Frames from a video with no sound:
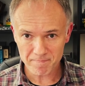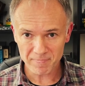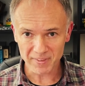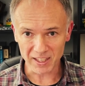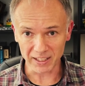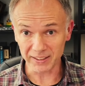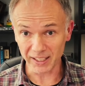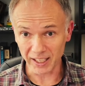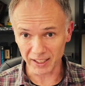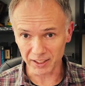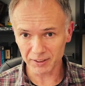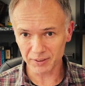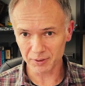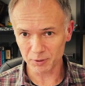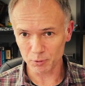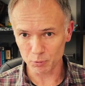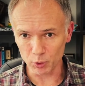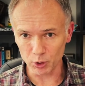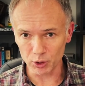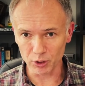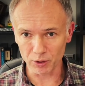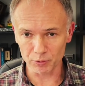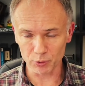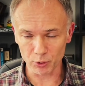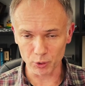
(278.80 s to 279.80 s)
that
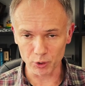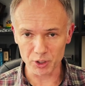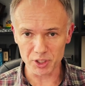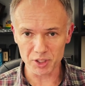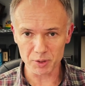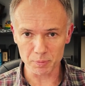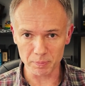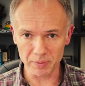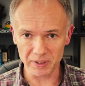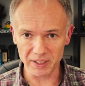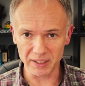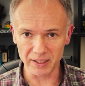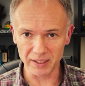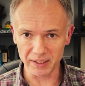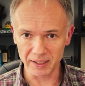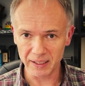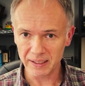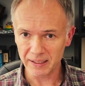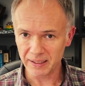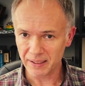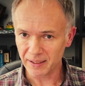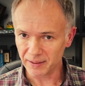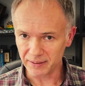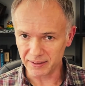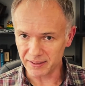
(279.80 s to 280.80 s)
would of course be
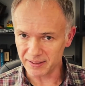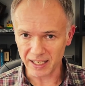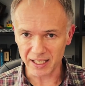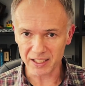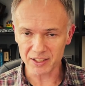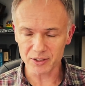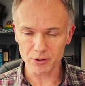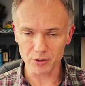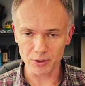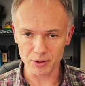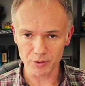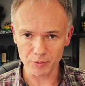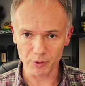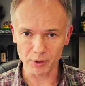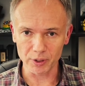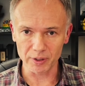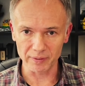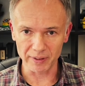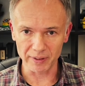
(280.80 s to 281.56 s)
disastrous for the